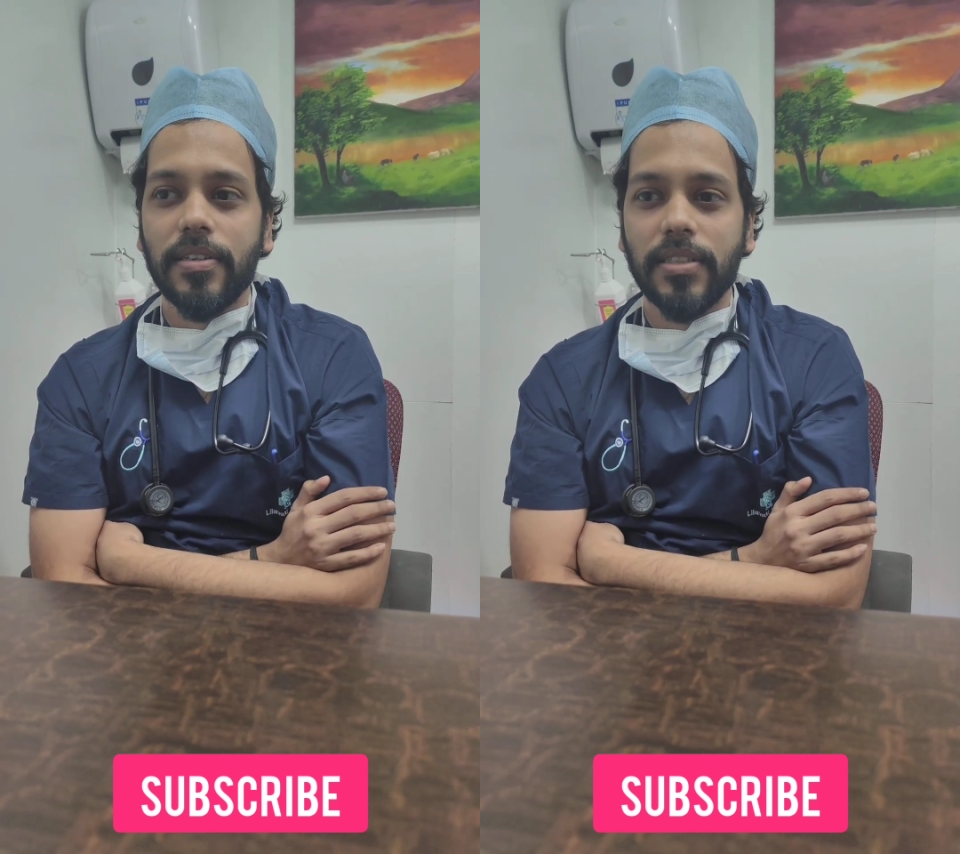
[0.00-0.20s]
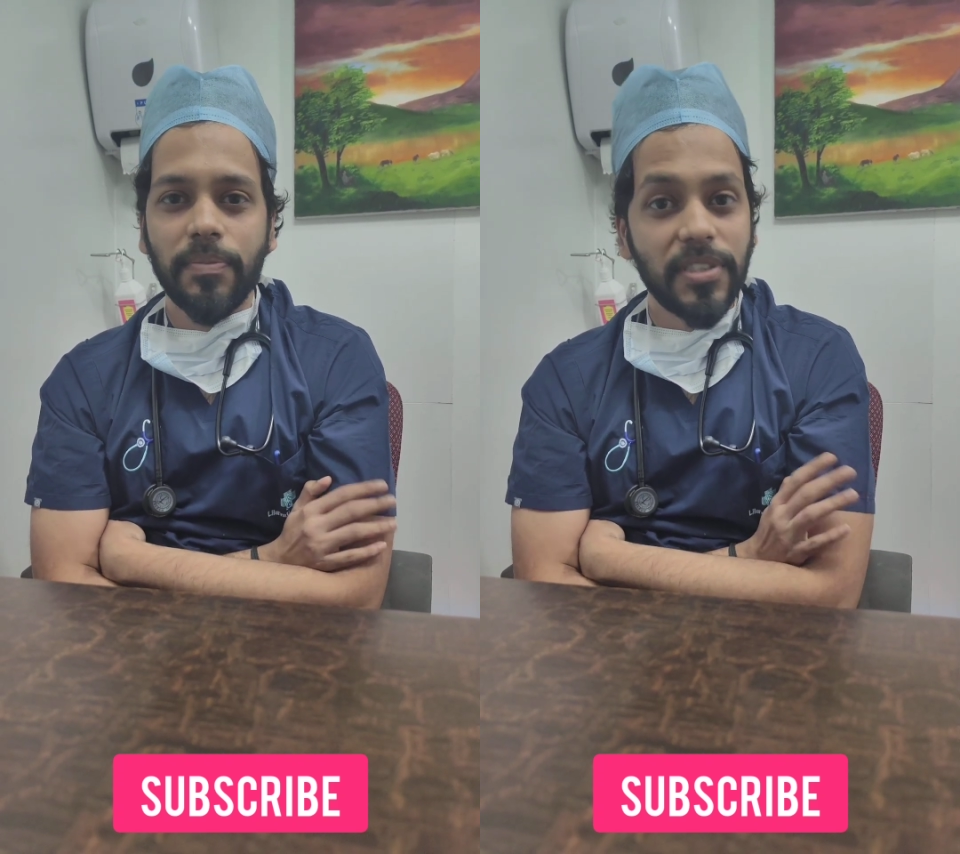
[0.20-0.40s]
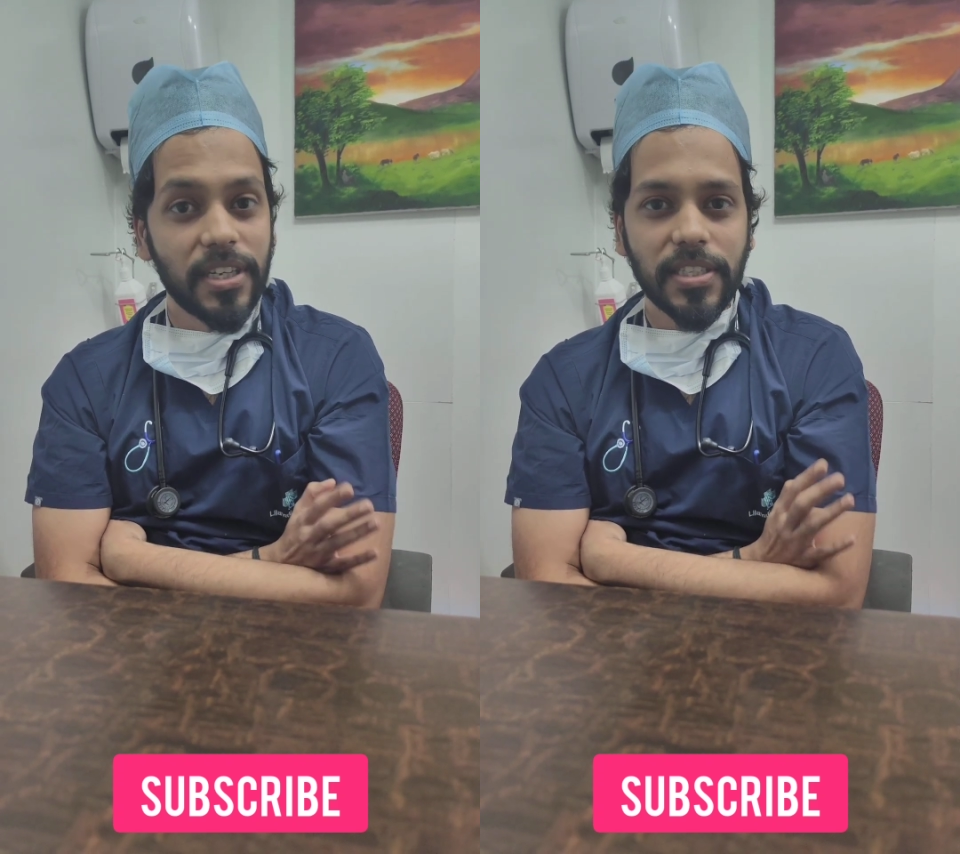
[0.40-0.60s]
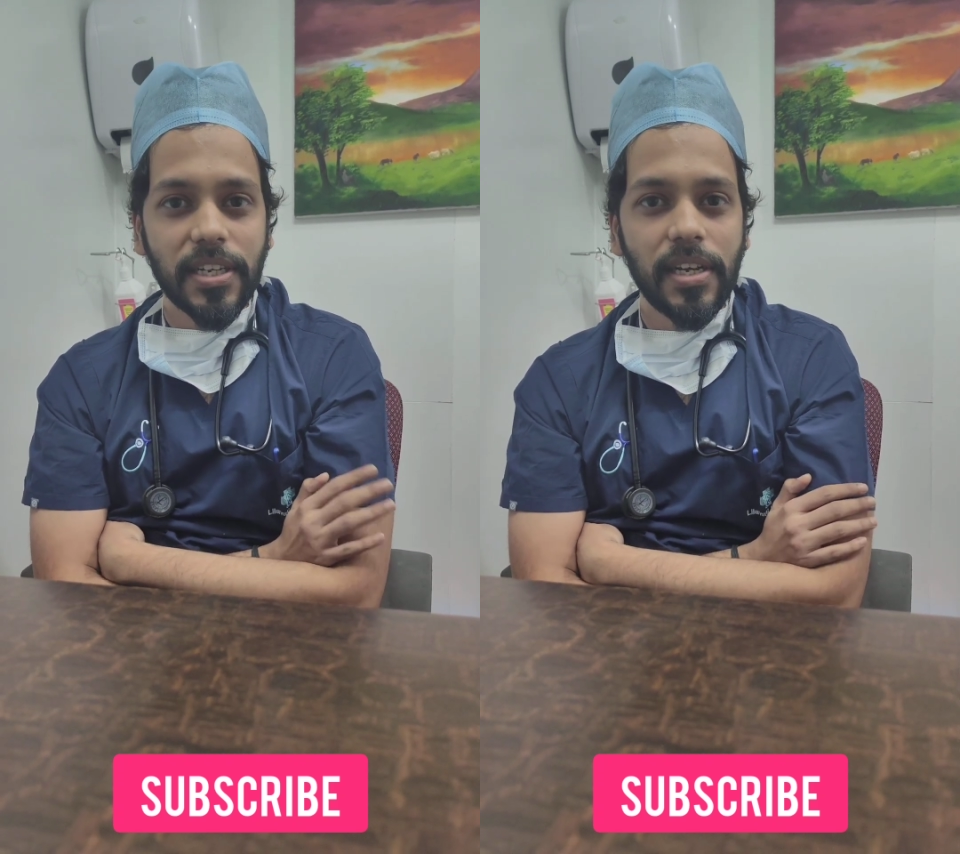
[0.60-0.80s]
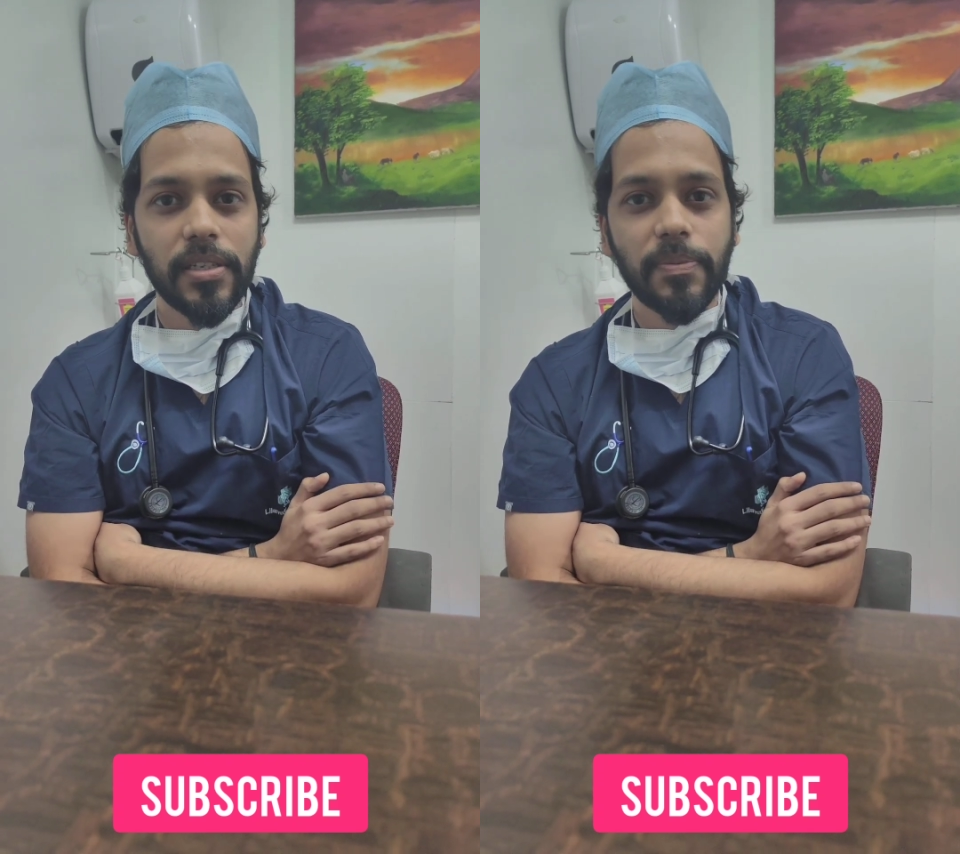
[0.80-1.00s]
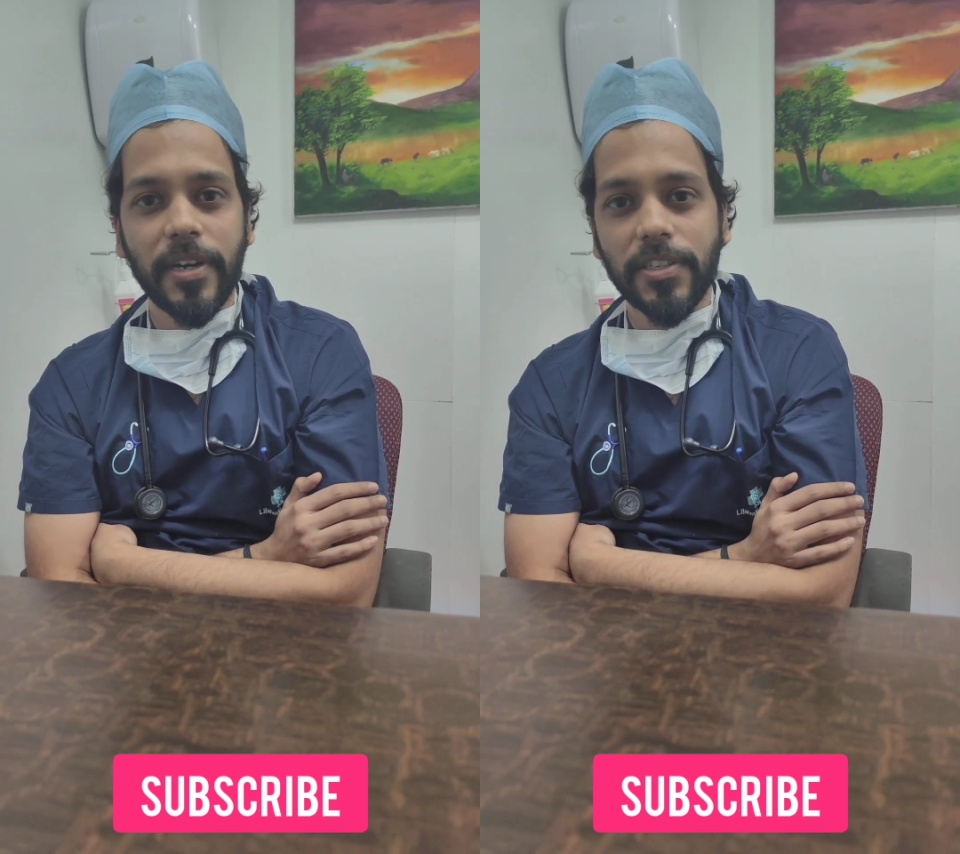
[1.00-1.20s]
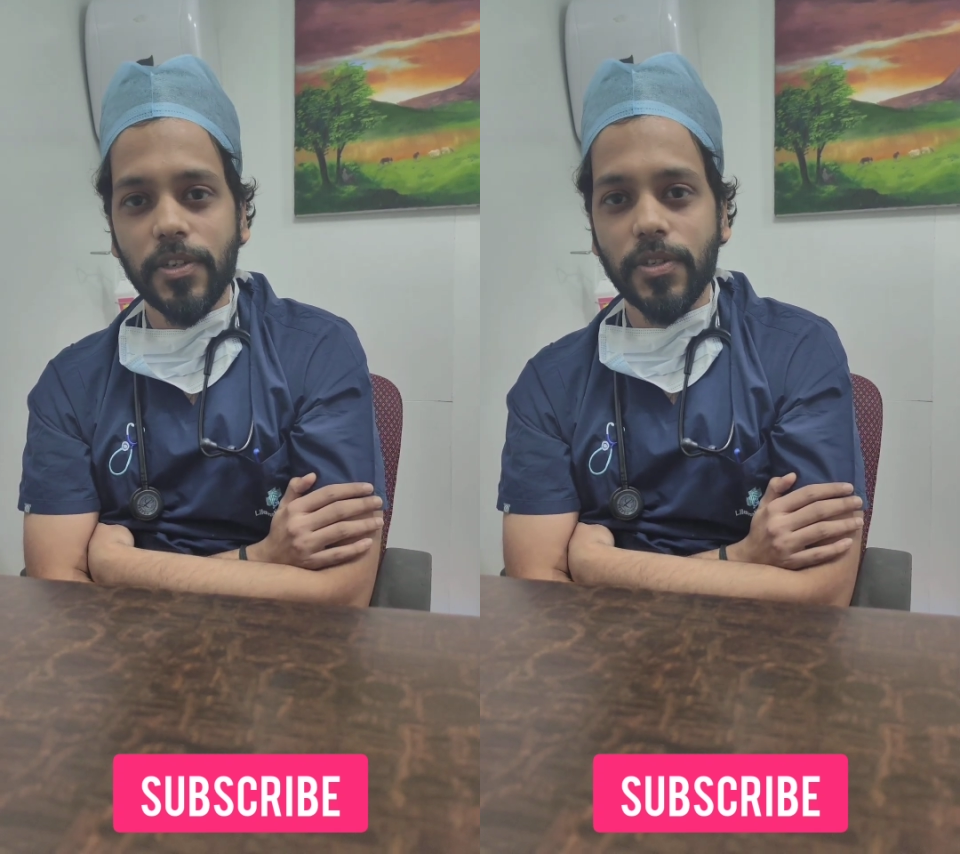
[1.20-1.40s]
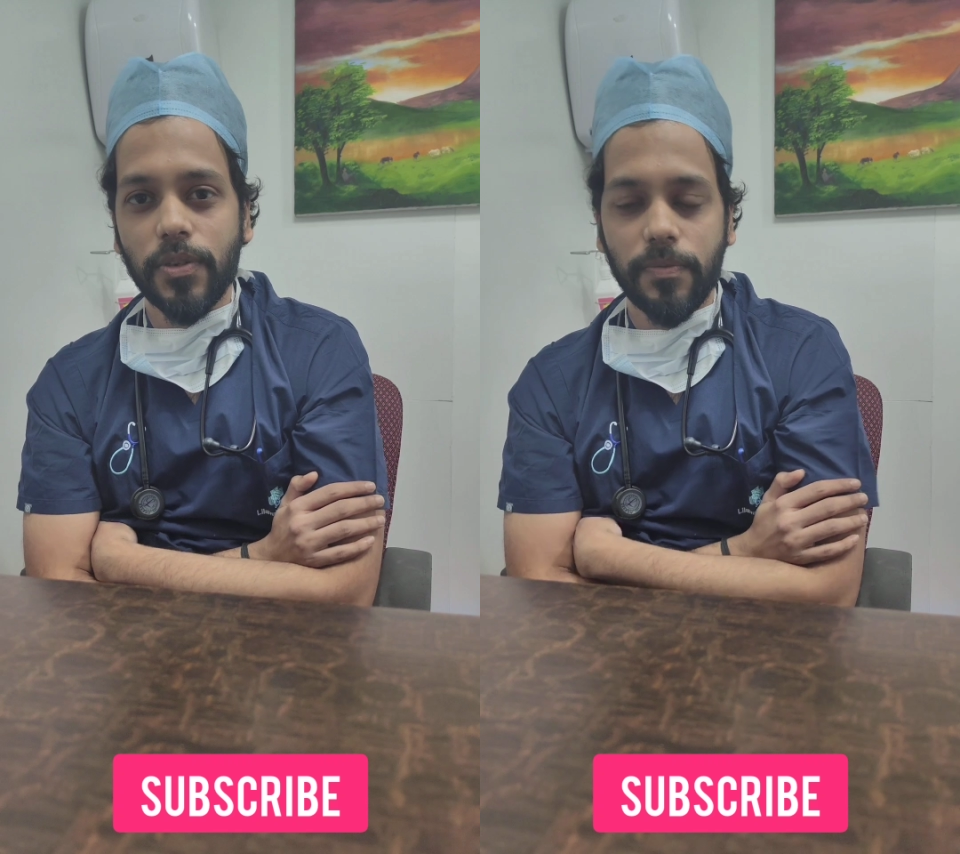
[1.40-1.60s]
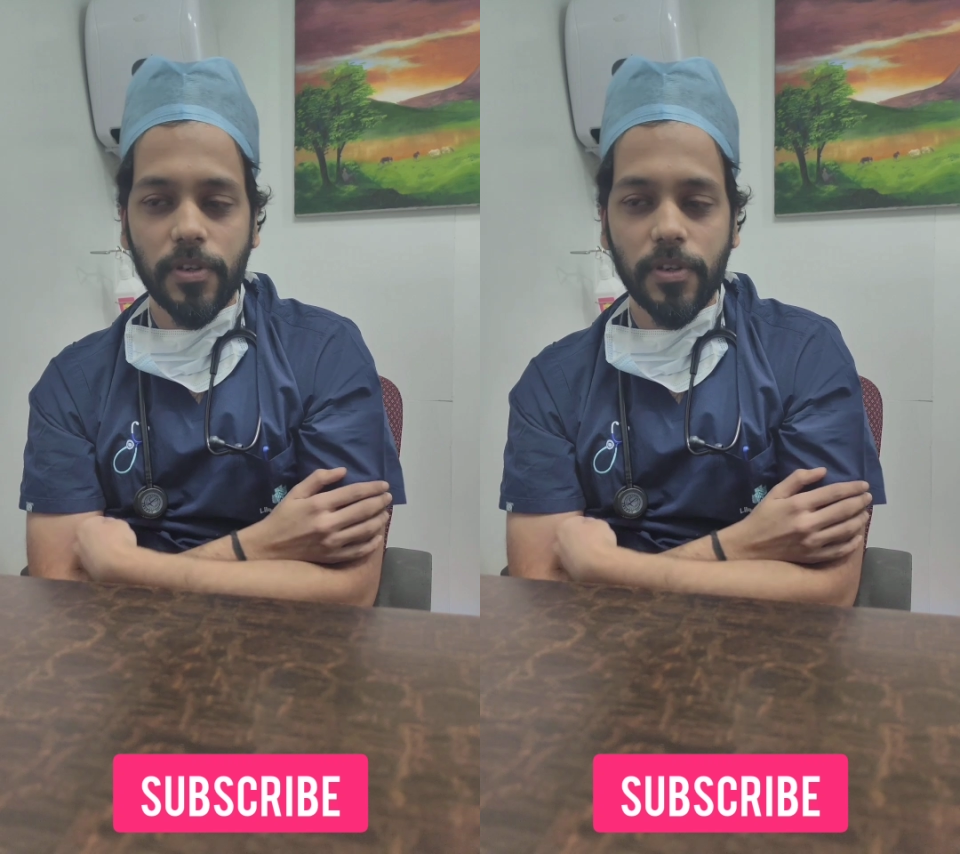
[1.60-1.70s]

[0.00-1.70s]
some surgical spice also,